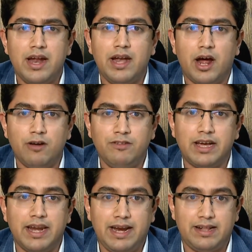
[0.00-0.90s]
none of the
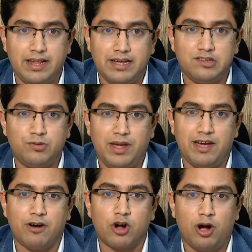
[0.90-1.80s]
great things we
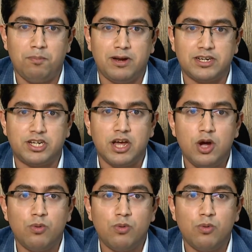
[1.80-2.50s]
have accomplished